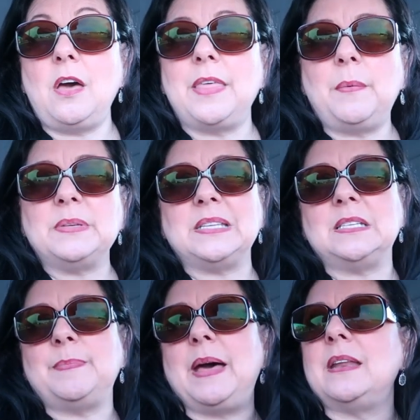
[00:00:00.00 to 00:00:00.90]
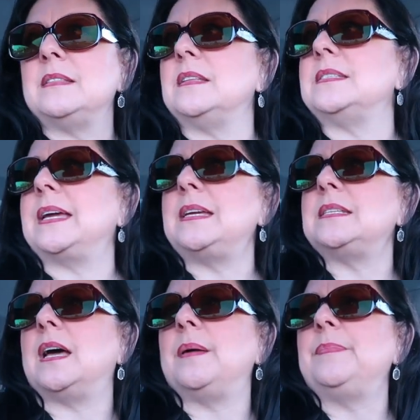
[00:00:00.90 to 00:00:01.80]
Oh, that wasn't as bad the
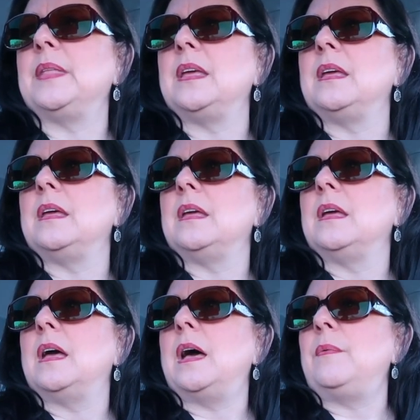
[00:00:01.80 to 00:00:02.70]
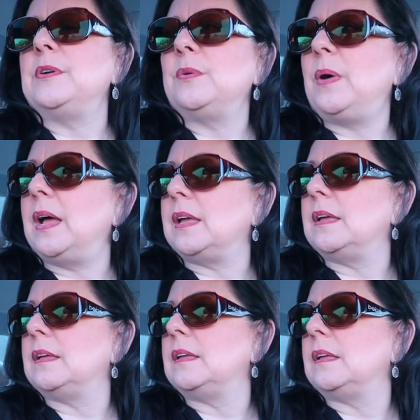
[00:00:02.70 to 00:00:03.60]
second time. I wonder why.
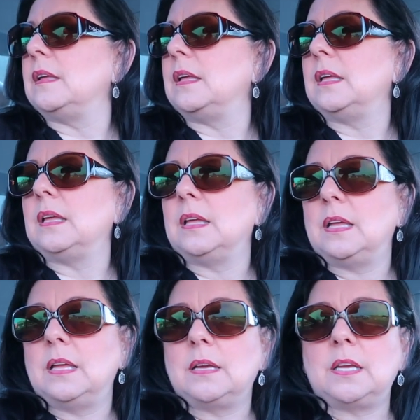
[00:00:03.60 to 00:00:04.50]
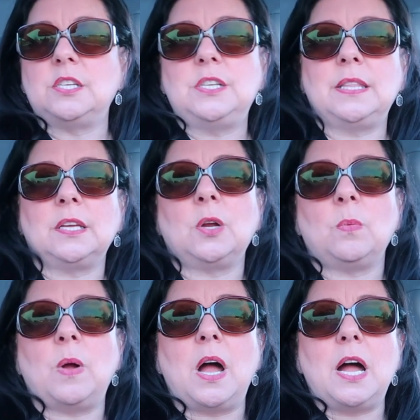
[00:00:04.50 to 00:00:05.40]
gonna shut the
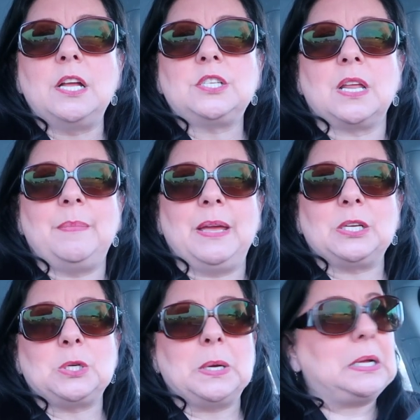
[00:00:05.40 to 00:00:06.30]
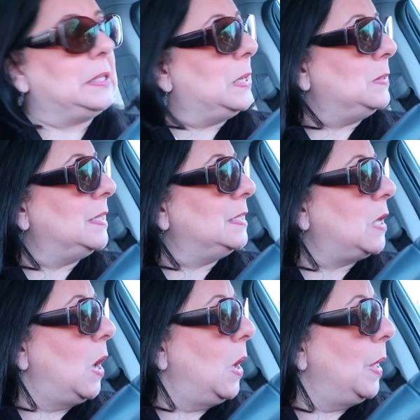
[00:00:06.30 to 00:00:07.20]
garage, gonna make sure it
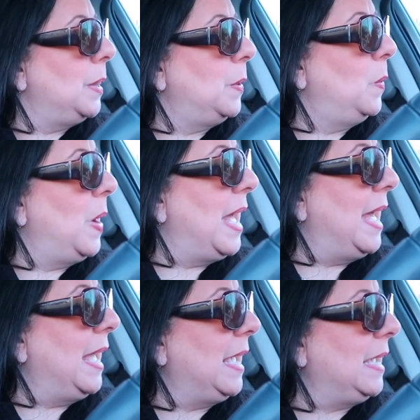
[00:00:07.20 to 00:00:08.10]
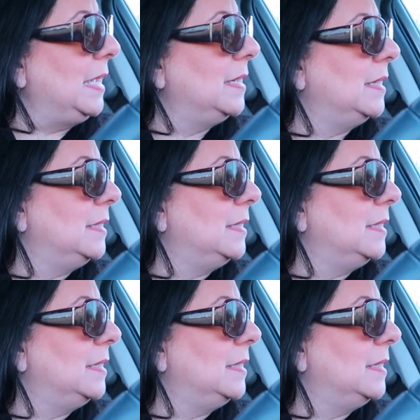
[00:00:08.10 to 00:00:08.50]
closes all the way.